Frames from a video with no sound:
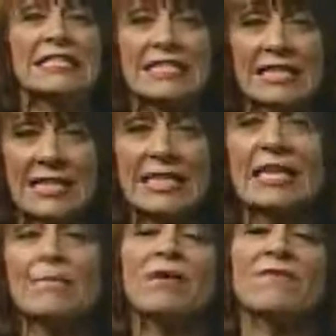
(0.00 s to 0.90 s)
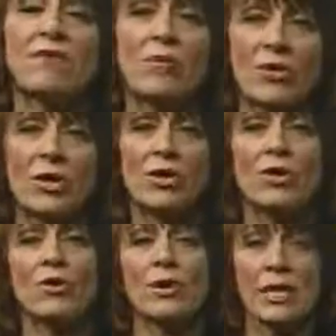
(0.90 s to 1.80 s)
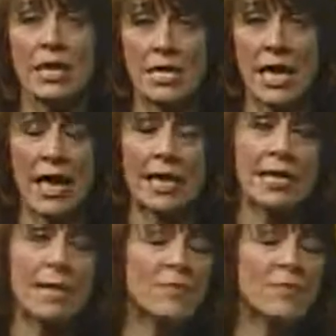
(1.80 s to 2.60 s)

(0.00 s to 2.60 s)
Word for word: to keep it from reoccurring again.